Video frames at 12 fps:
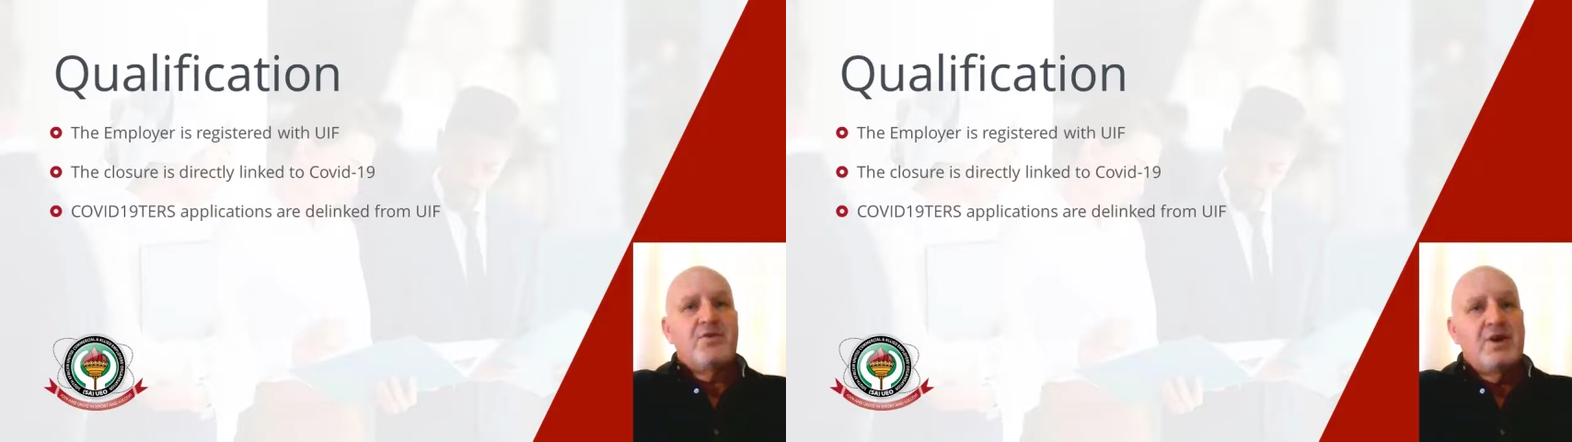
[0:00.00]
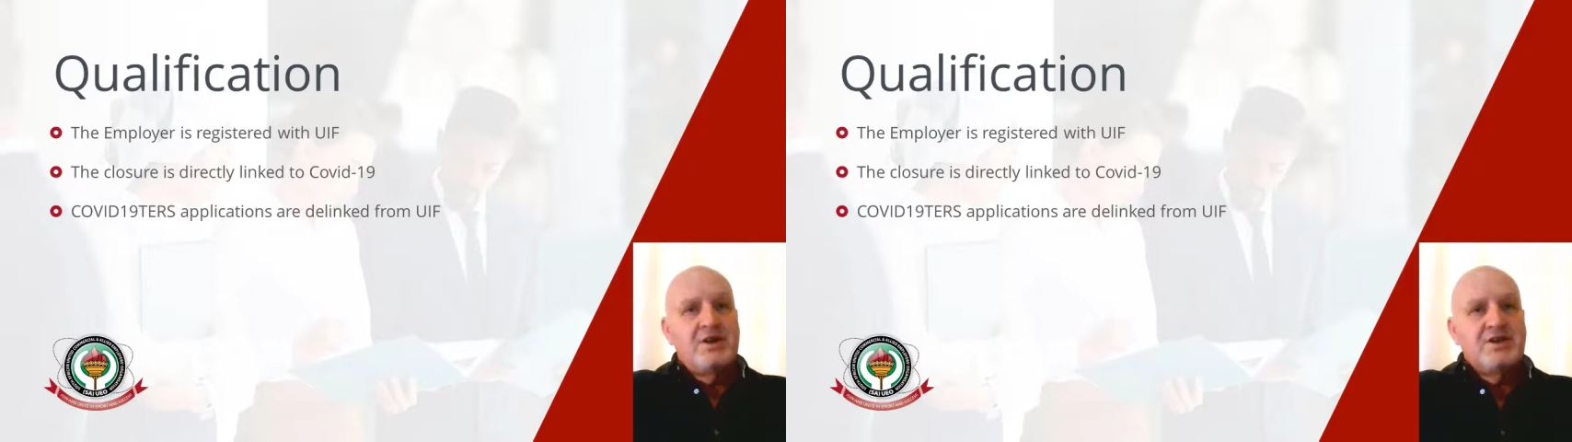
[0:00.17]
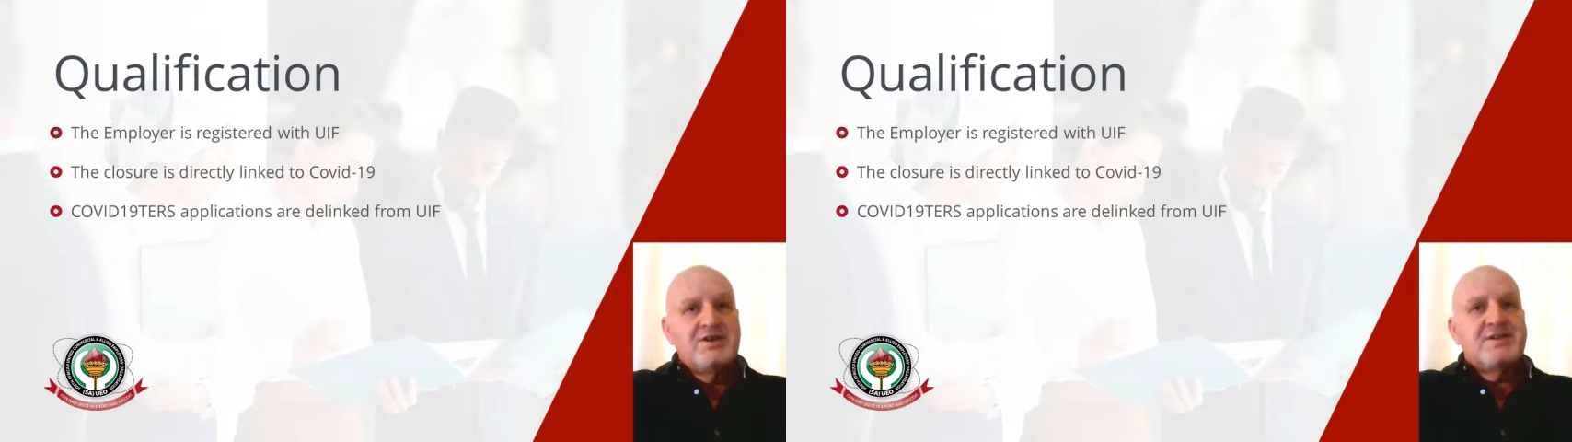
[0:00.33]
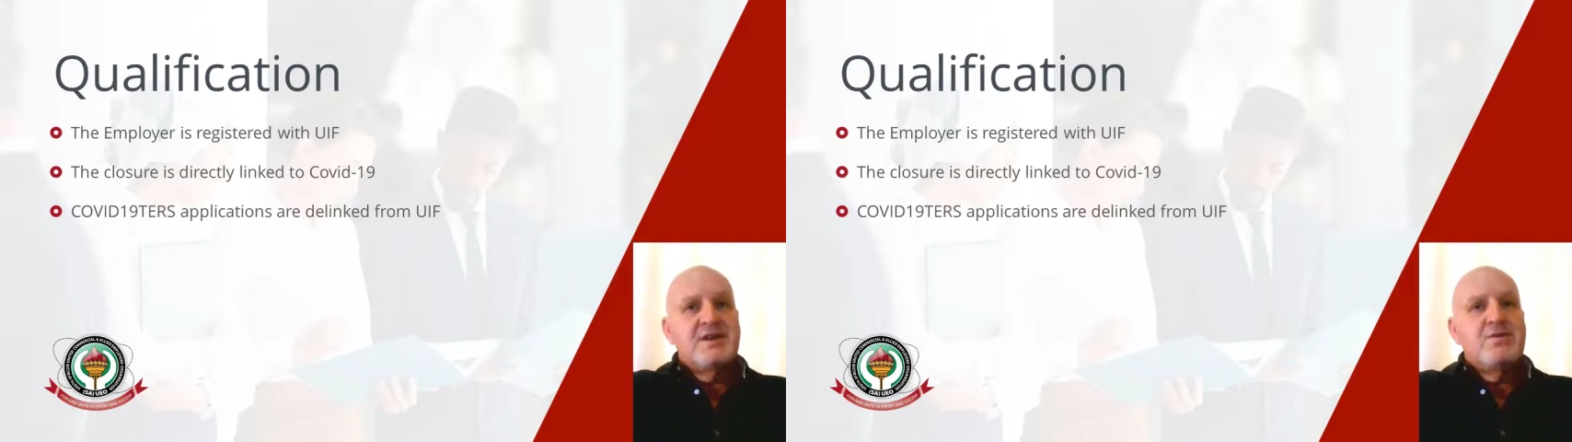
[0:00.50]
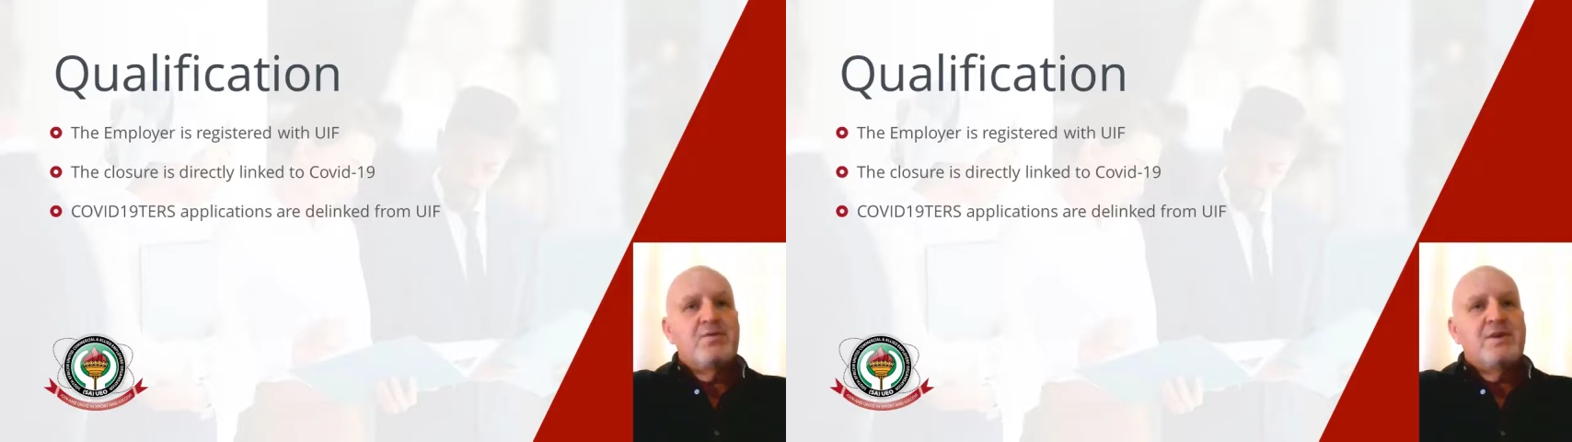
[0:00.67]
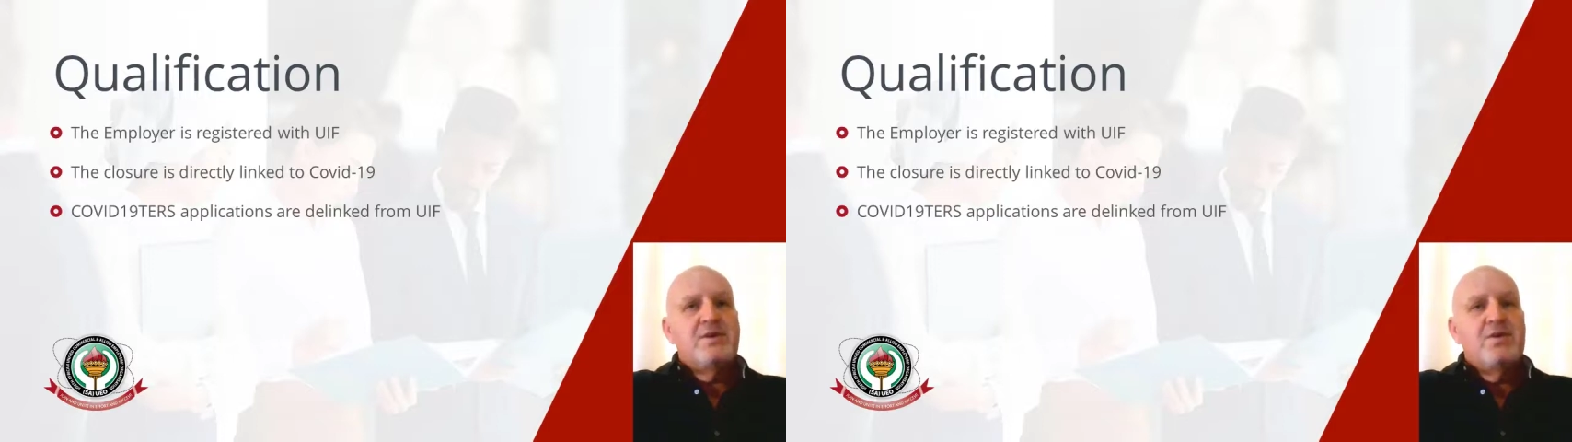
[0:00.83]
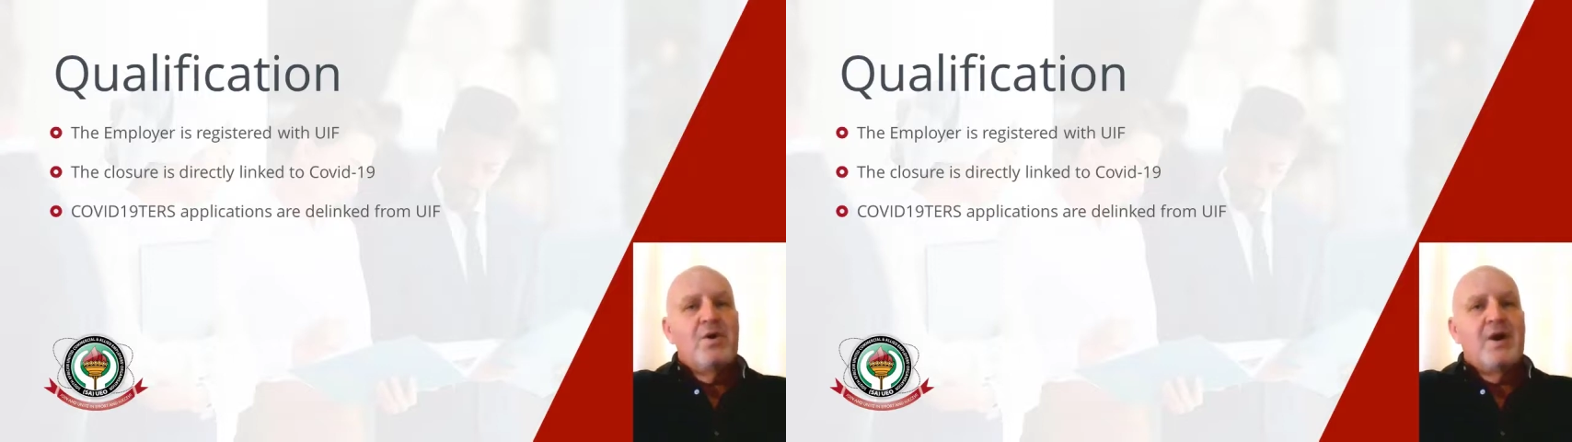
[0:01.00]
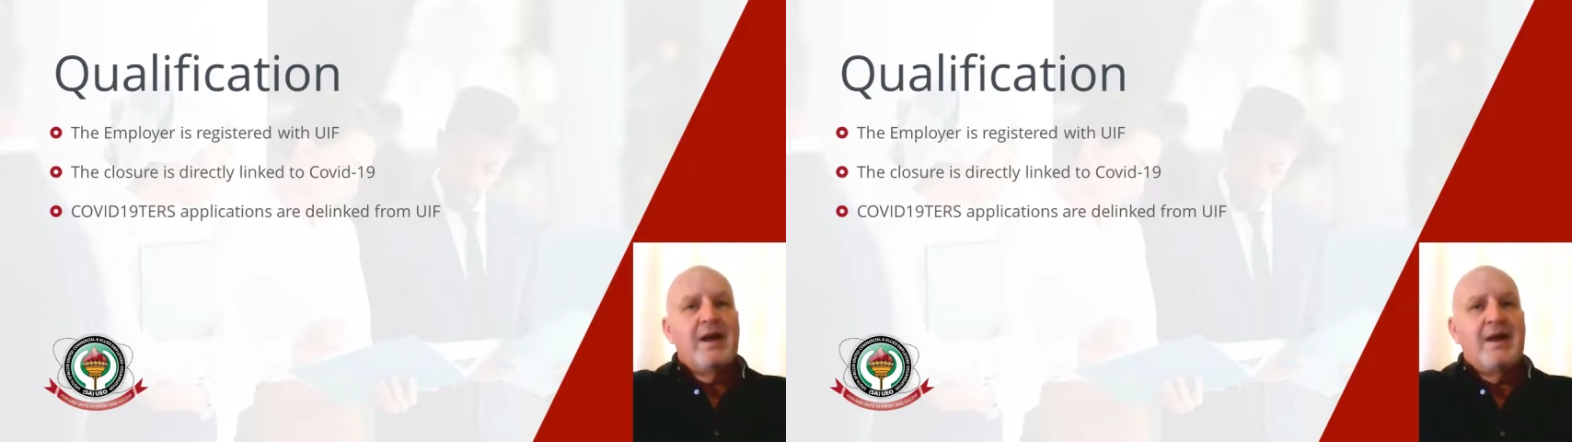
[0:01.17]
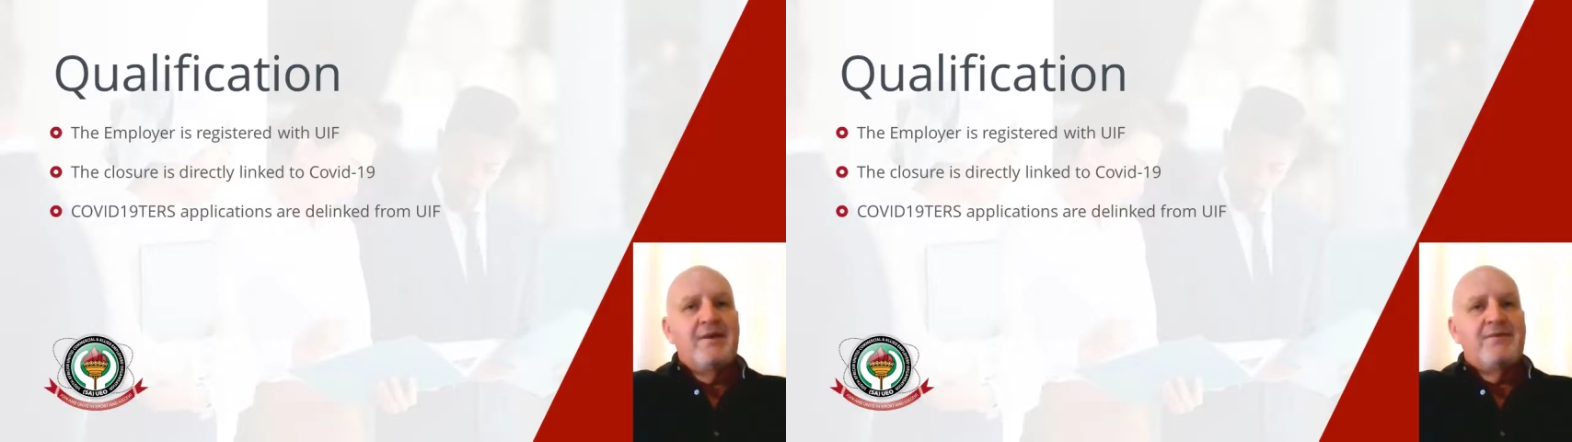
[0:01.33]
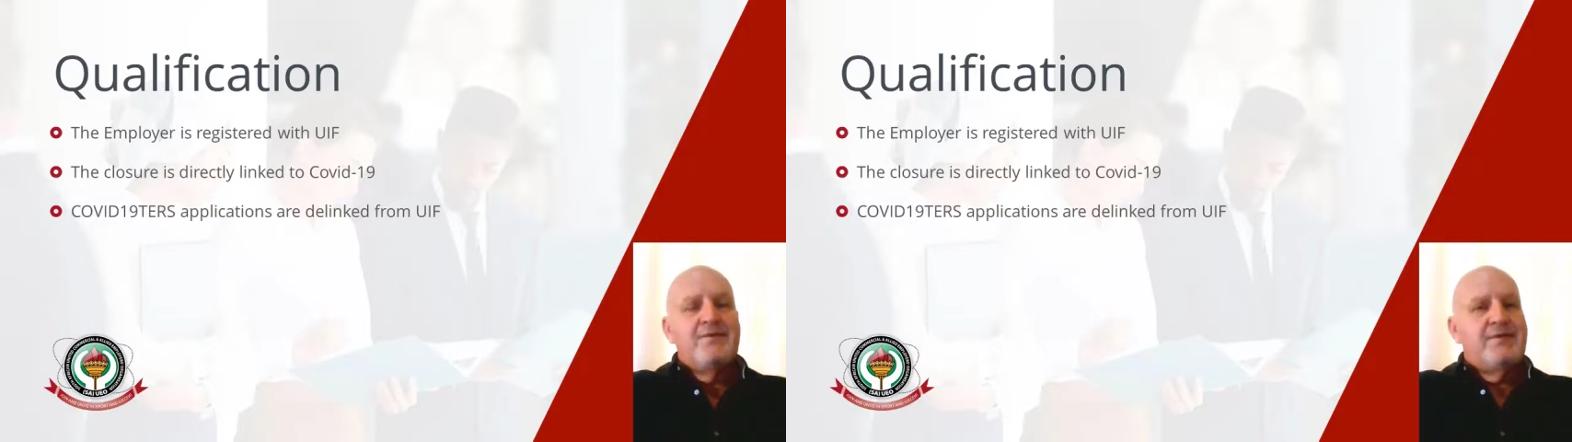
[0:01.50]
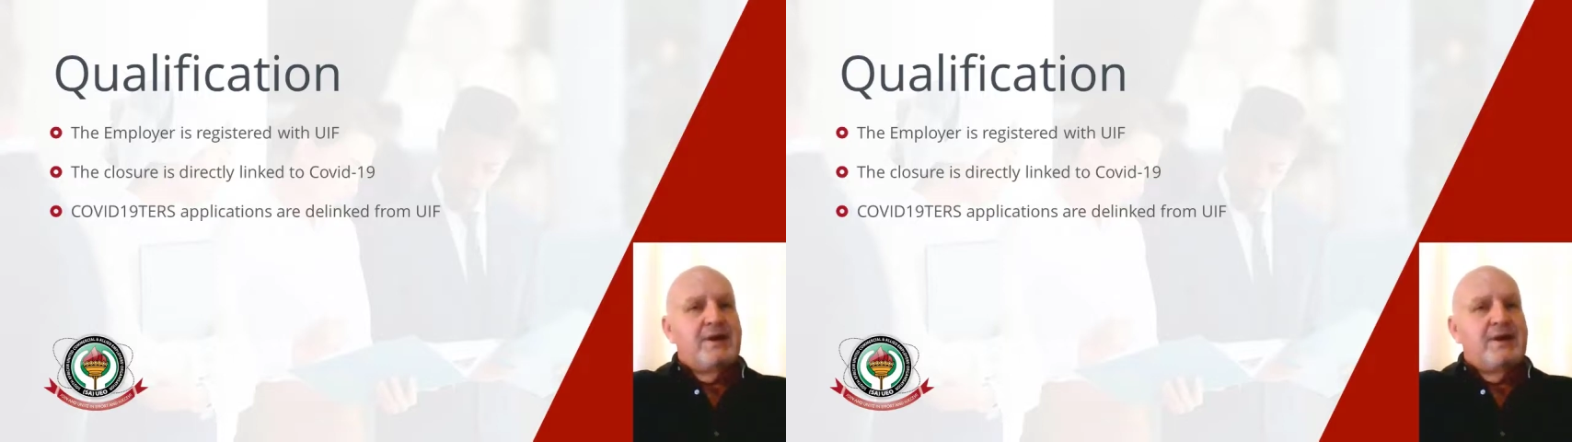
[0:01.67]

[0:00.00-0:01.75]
registered with UIF.